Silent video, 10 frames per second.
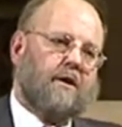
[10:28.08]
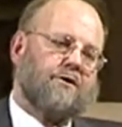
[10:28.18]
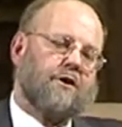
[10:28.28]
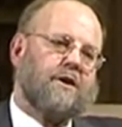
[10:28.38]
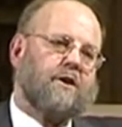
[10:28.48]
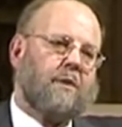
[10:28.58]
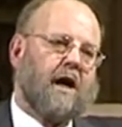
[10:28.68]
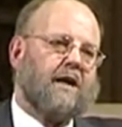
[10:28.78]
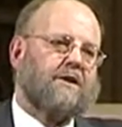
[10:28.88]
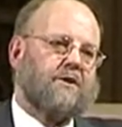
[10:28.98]
And so in the
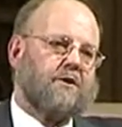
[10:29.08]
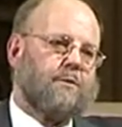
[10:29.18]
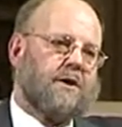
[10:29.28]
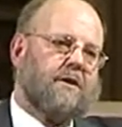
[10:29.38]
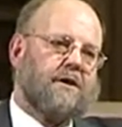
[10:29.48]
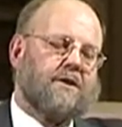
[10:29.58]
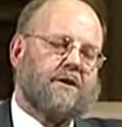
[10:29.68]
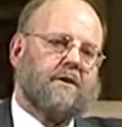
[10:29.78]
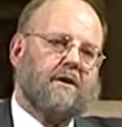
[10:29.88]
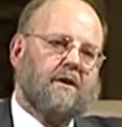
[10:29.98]
past, there's been
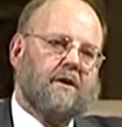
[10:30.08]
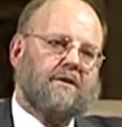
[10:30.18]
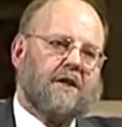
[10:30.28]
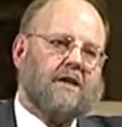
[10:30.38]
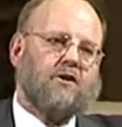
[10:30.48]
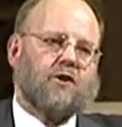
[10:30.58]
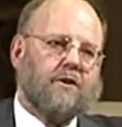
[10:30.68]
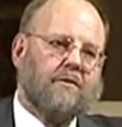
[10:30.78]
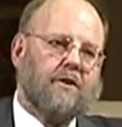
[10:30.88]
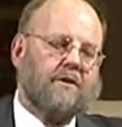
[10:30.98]
this
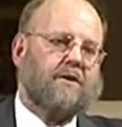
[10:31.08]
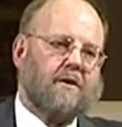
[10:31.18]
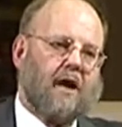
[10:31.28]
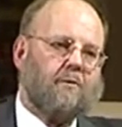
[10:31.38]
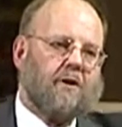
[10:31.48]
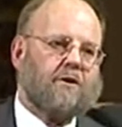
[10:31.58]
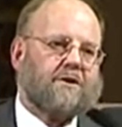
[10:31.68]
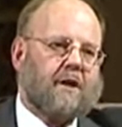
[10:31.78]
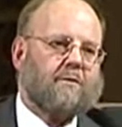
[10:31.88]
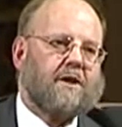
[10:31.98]
tension that embryo
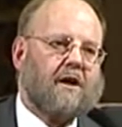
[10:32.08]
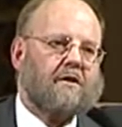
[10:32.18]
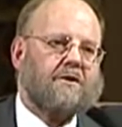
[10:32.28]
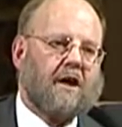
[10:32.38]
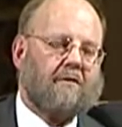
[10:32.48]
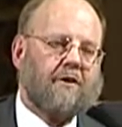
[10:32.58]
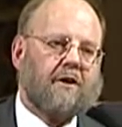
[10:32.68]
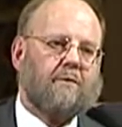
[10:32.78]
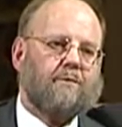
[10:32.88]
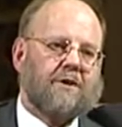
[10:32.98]
stem cells have
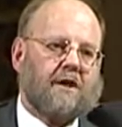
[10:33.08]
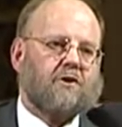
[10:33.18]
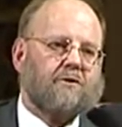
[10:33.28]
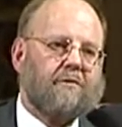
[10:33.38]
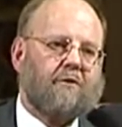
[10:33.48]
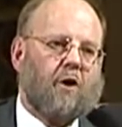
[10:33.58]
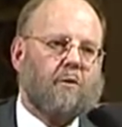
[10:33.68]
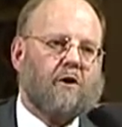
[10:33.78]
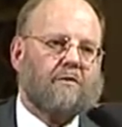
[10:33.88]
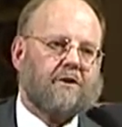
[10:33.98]
the potential to form
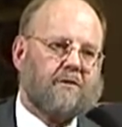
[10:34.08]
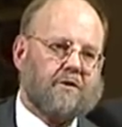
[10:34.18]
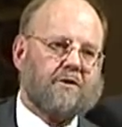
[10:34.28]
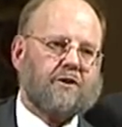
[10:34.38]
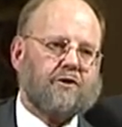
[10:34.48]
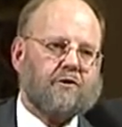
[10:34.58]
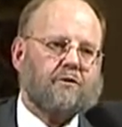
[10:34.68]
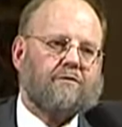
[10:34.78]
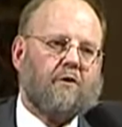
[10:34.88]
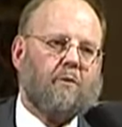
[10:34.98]
all of the different
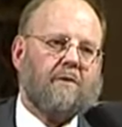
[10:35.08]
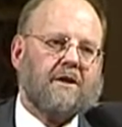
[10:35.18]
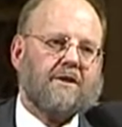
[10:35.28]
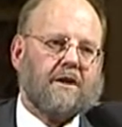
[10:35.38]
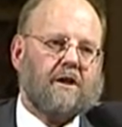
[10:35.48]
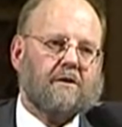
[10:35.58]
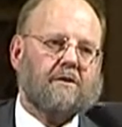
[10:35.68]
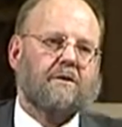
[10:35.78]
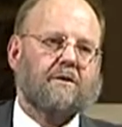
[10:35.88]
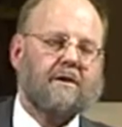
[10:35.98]
tissues, form many
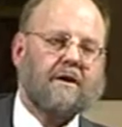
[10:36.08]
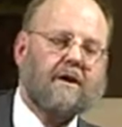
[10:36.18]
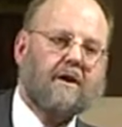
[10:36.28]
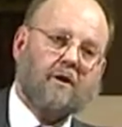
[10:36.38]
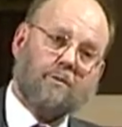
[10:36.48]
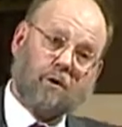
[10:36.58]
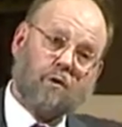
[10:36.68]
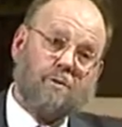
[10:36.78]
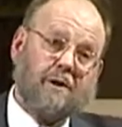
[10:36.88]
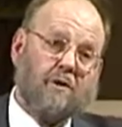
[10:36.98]
cells, but
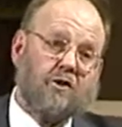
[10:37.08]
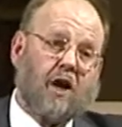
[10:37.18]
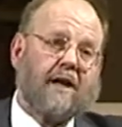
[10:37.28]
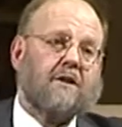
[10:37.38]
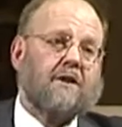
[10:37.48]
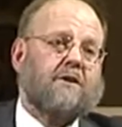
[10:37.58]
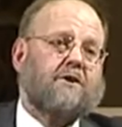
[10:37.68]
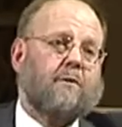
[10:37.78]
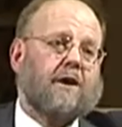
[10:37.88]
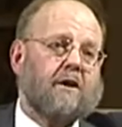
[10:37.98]
would be rejected,
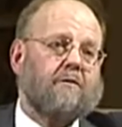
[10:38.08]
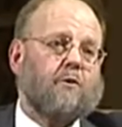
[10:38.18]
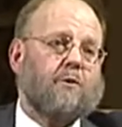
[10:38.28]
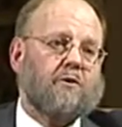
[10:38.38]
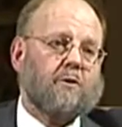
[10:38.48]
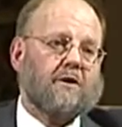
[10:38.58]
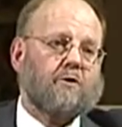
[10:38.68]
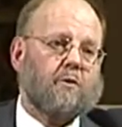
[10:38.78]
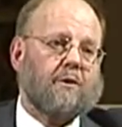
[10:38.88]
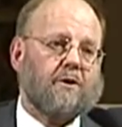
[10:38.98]
typically, if you put them
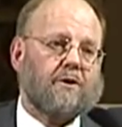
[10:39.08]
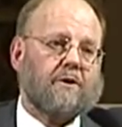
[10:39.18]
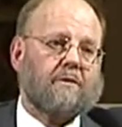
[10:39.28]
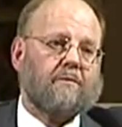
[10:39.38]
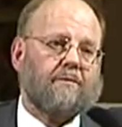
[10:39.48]
into a person.